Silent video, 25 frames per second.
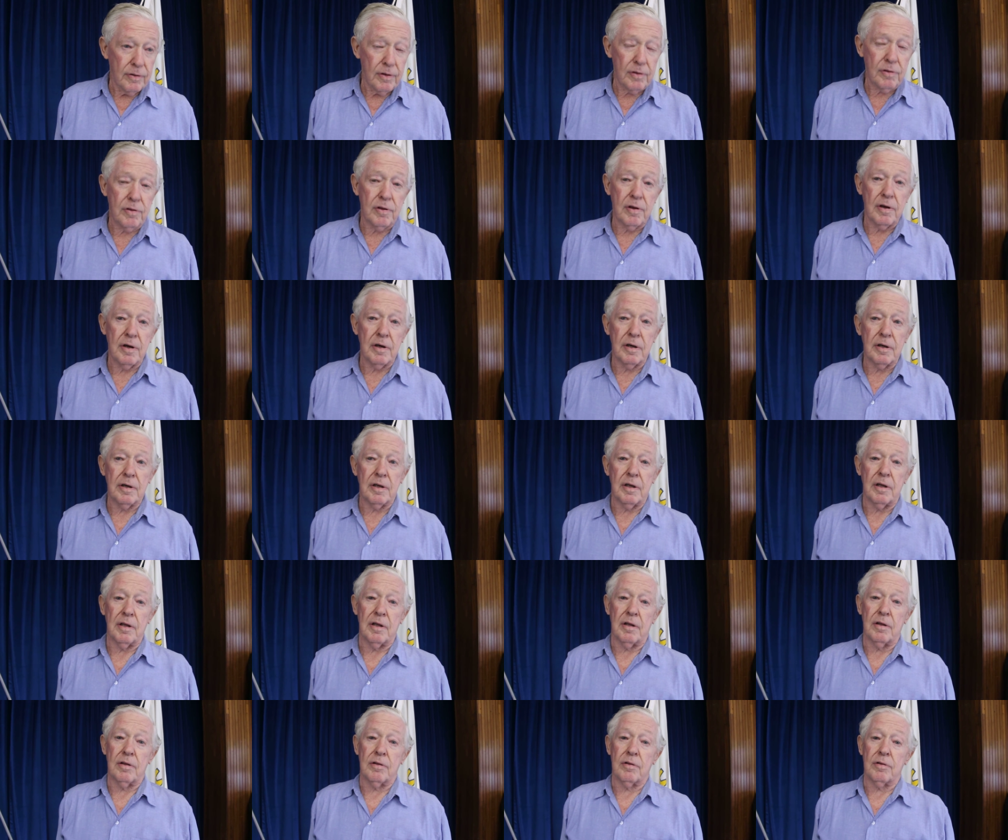this year
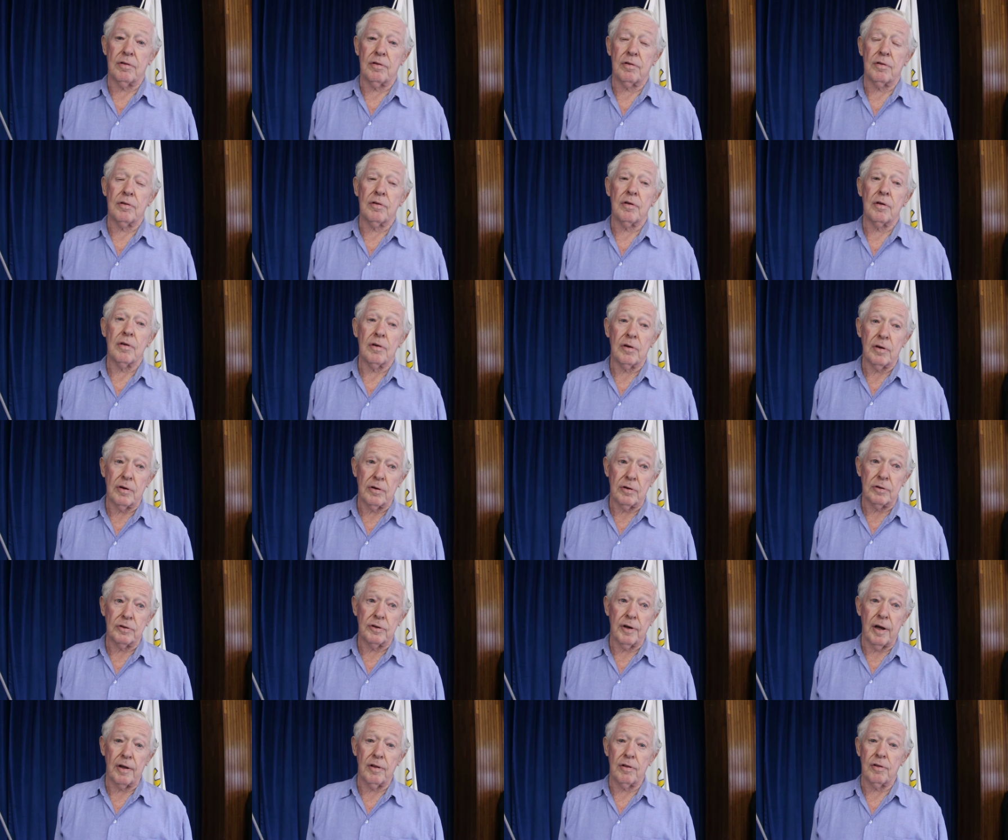is
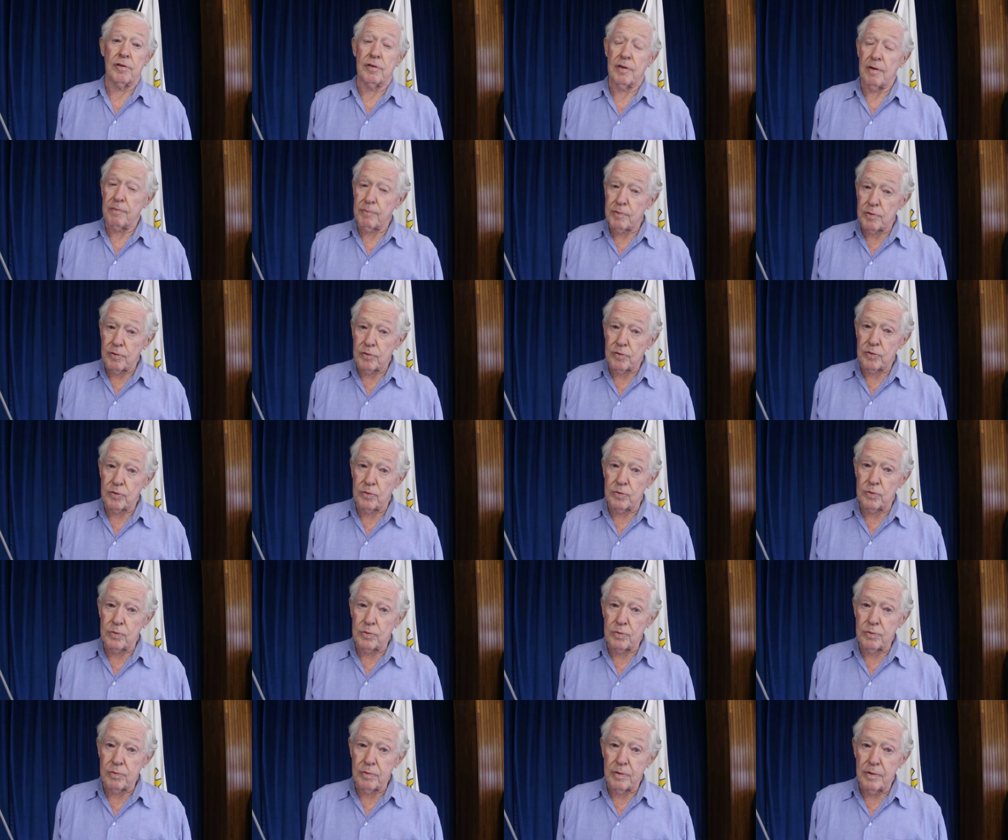contains seven
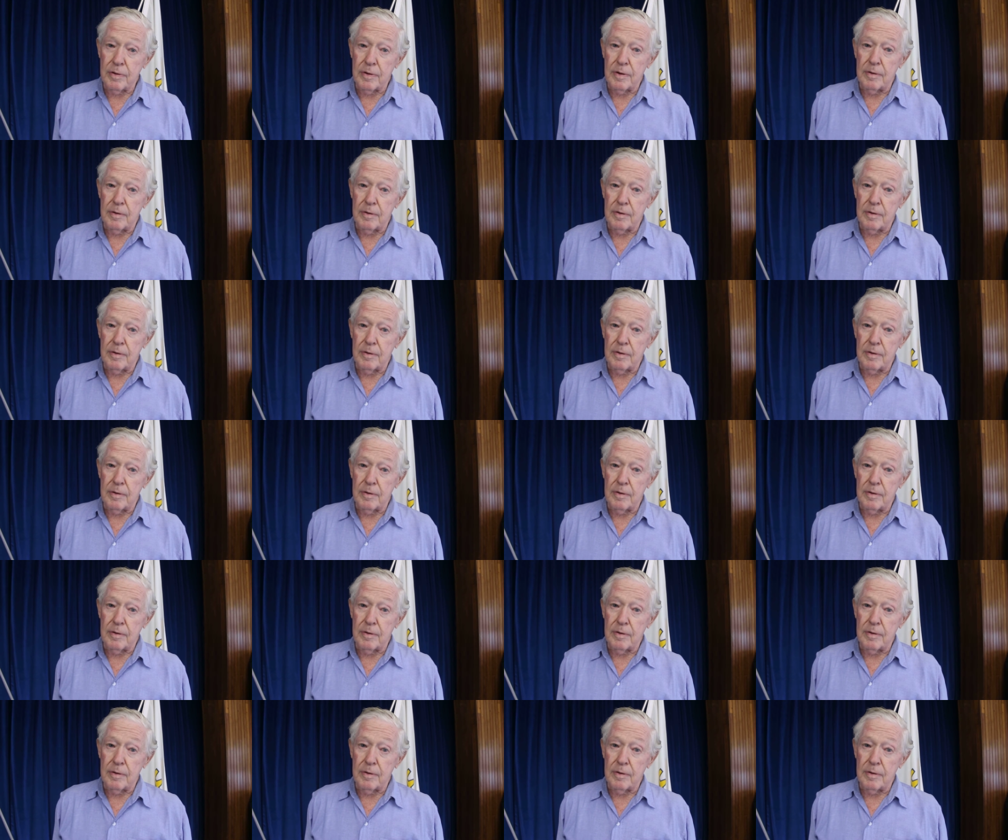schools,